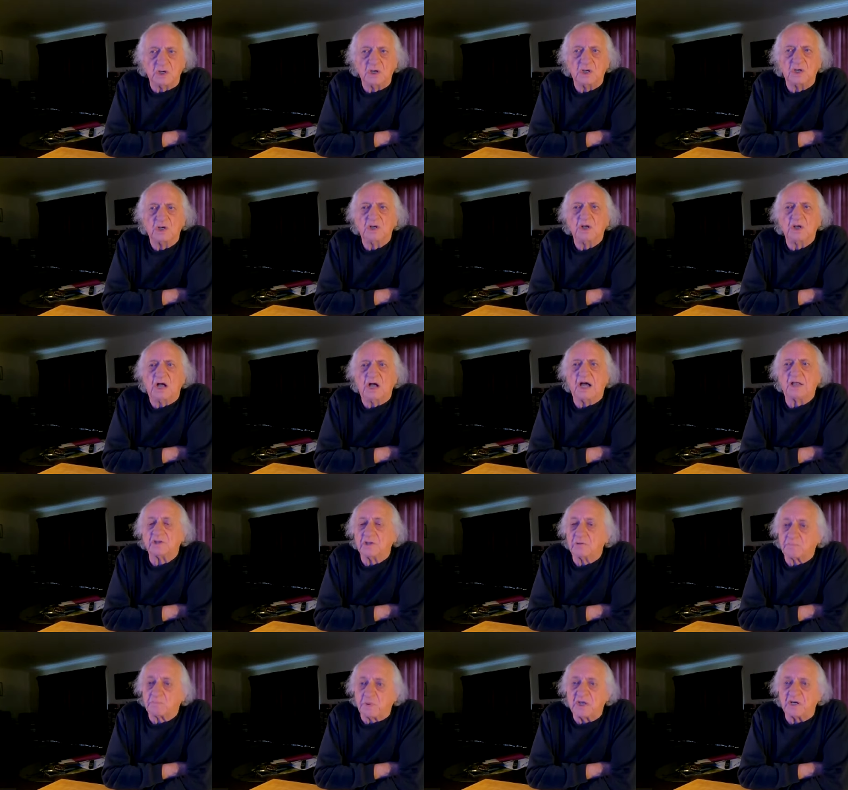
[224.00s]
and
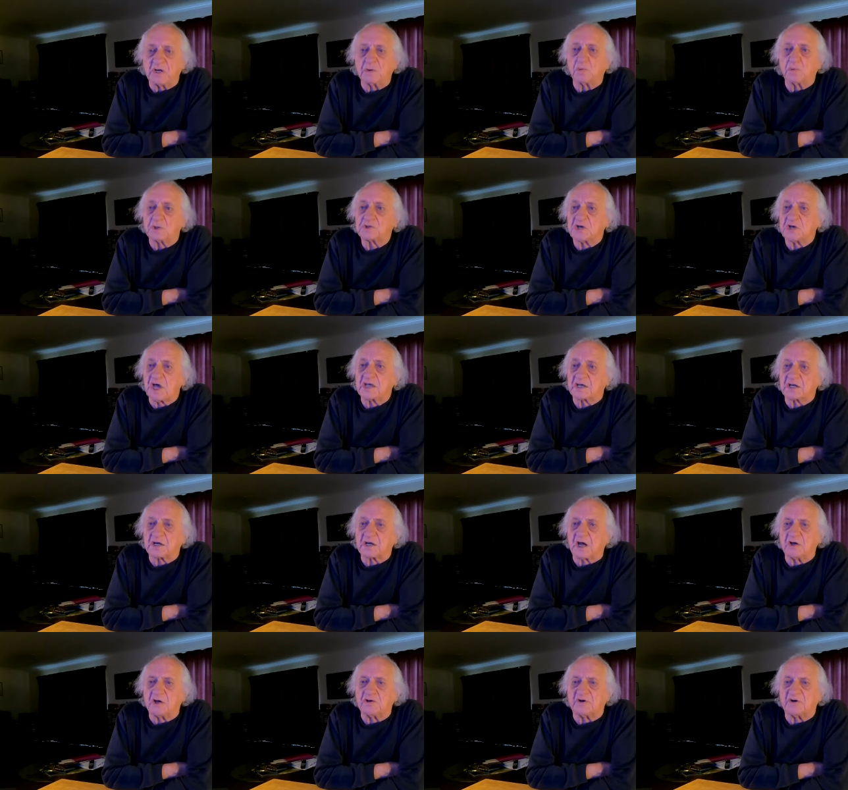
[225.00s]
that Peter would take it
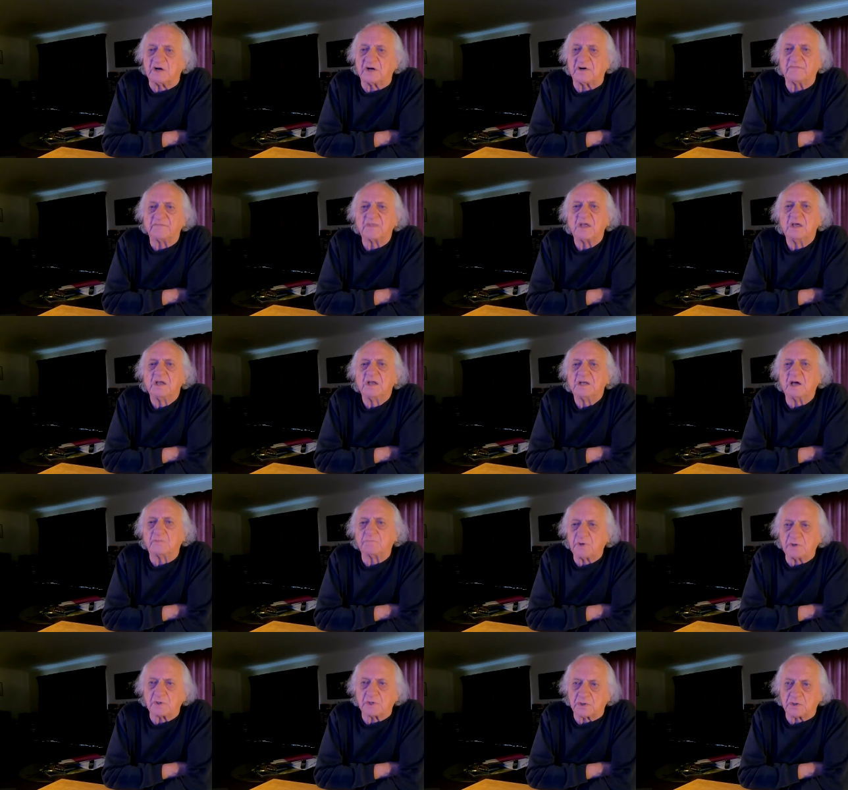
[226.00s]
over. Now,
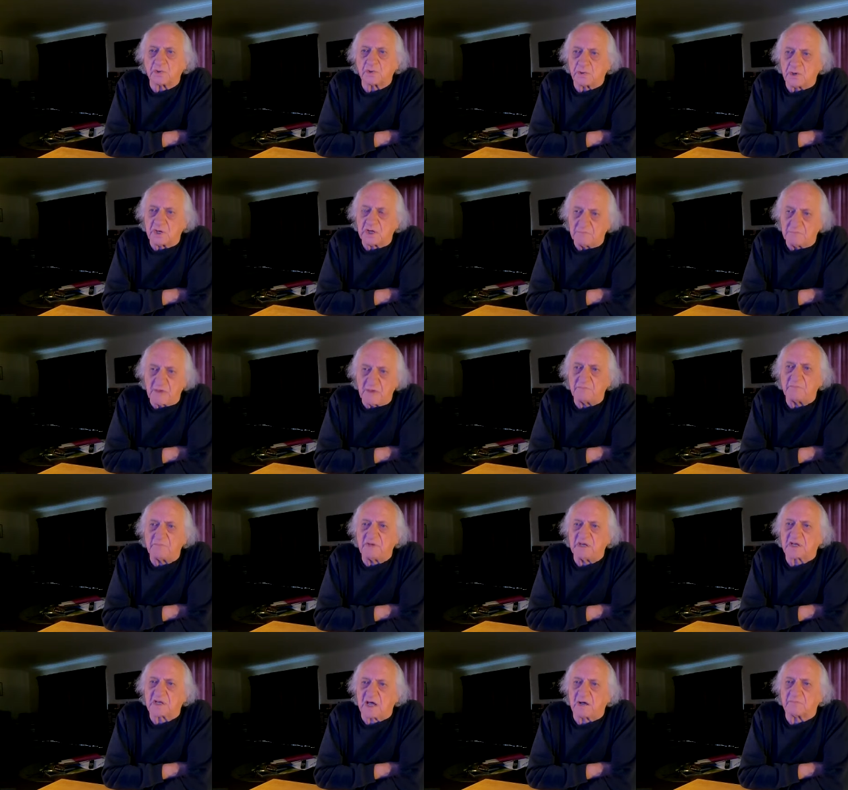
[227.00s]
Bill had already met me a
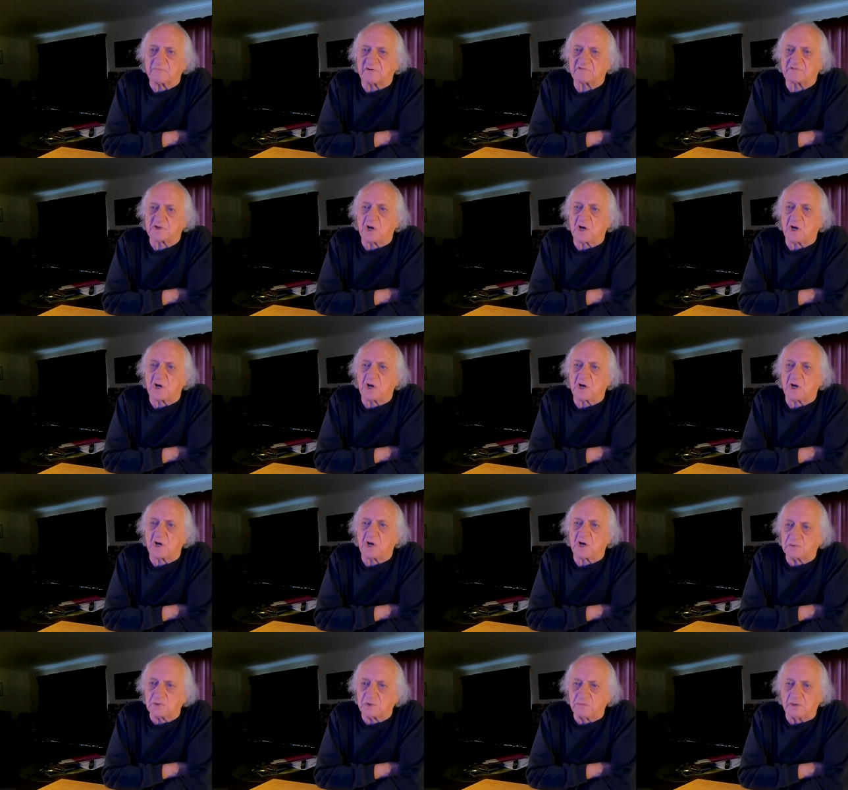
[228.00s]
couple of times
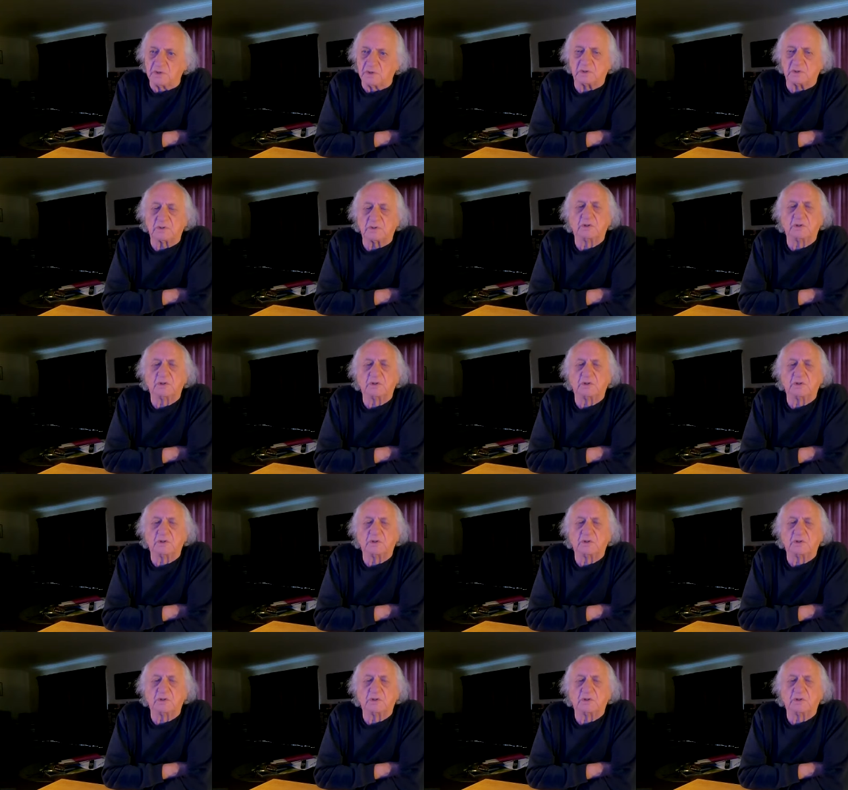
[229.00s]
through Reuben.